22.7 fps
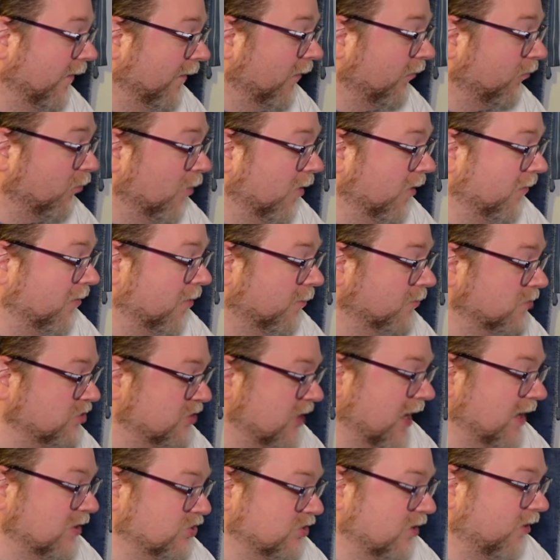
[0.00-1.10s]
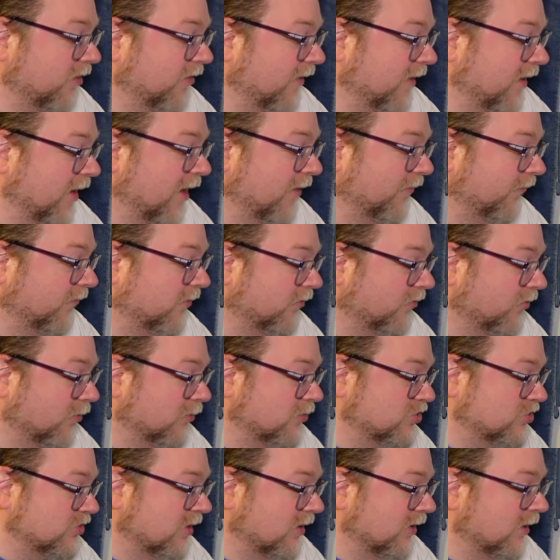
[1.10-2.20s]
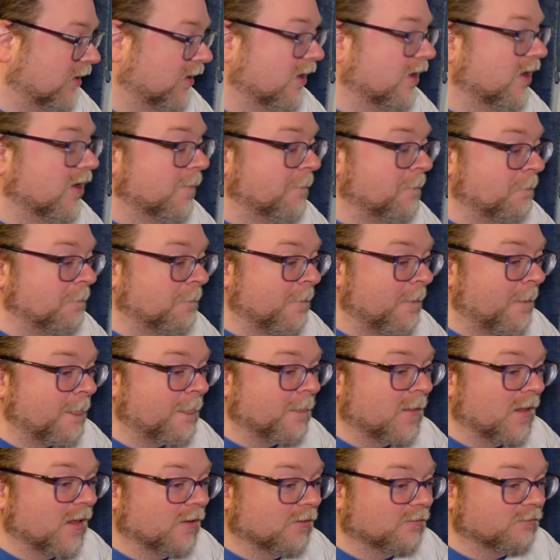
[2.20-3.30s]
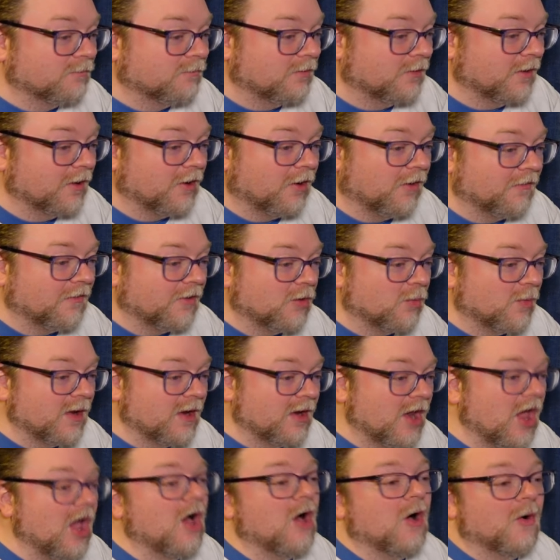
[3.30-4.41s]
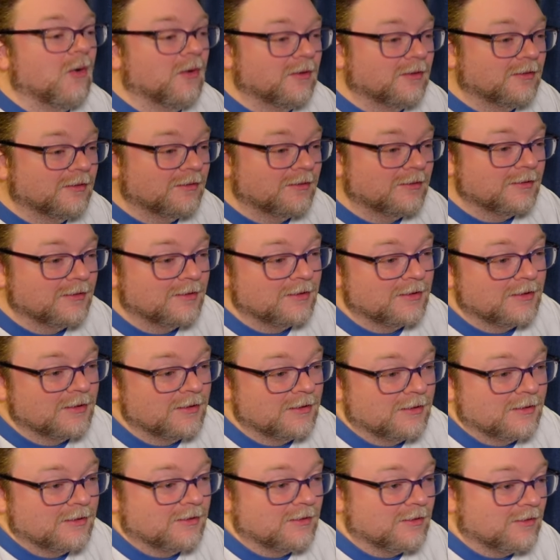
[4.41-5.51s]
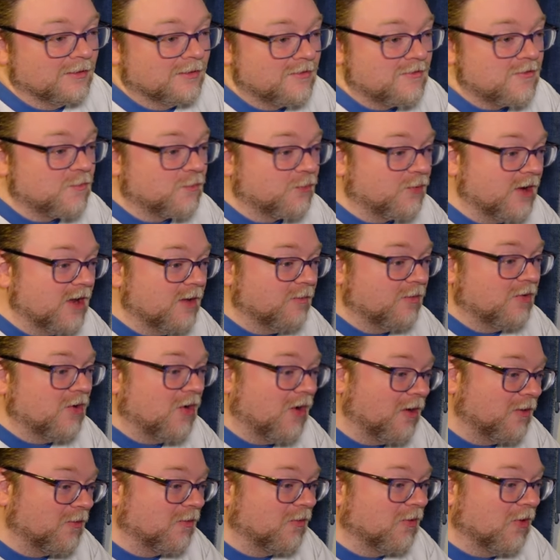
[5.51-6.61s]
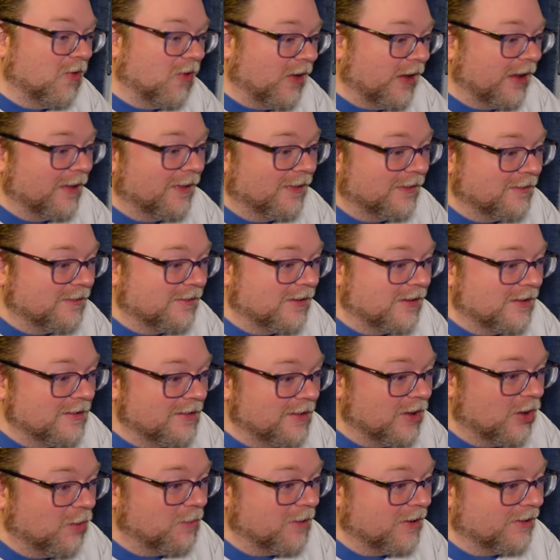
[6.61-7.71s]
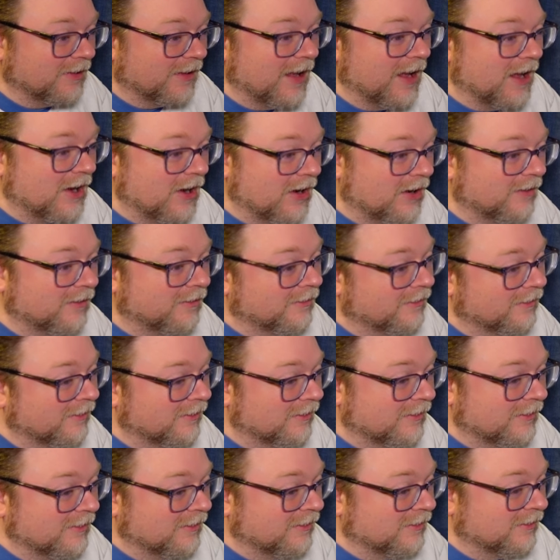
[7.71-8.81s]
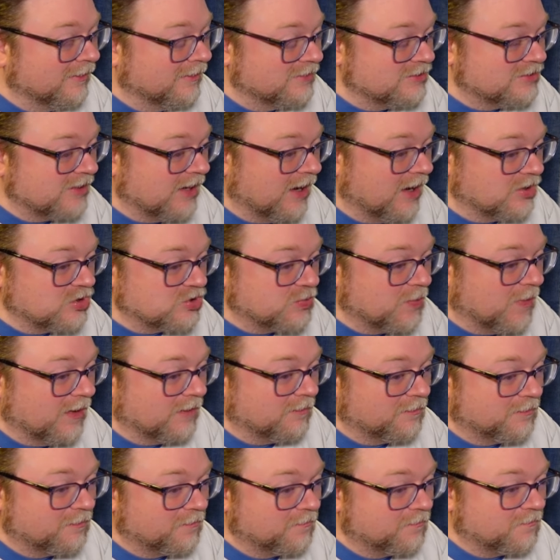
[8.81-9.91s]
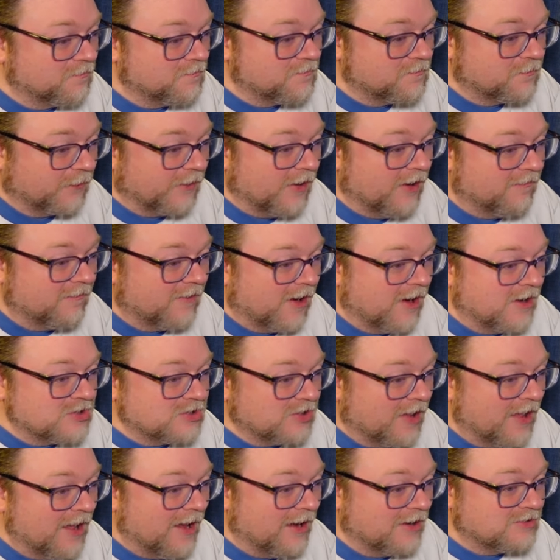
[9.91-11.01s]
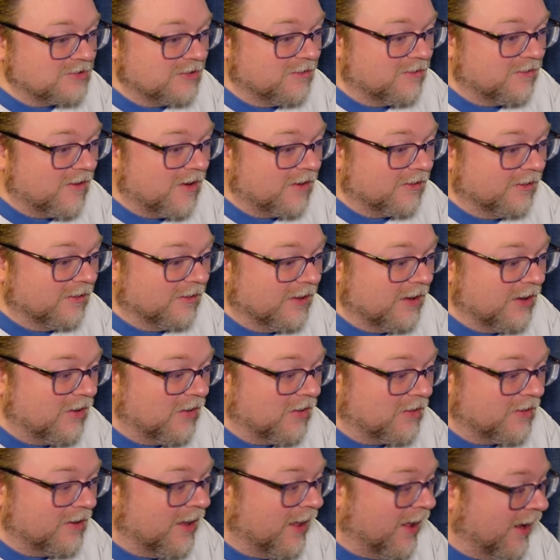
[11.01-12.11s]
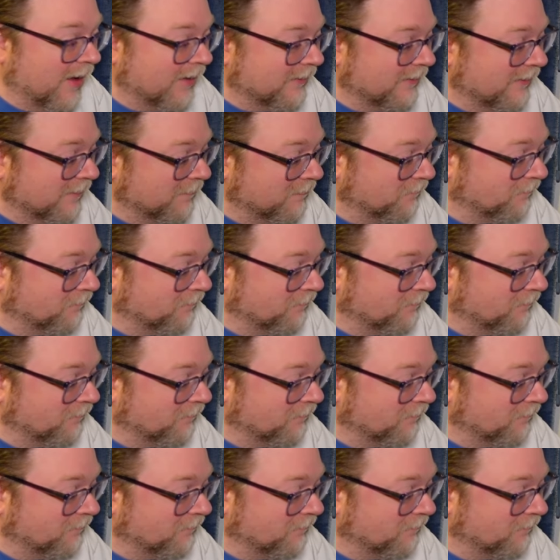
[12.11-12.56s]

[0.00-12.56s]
unless one of them changes the Constitution. Little did we know, Supreme Court ruling a little bit later changed what presidential actions are illegal or not.